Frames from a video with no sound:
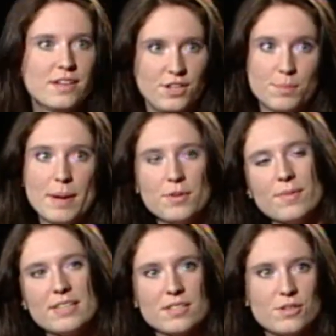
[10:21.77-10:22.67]
your memory
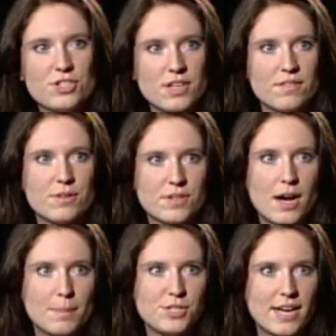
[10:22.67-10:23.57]
resolution of those
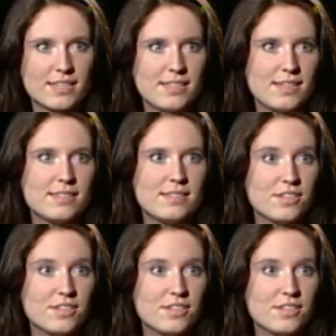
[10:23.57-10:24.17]
objects is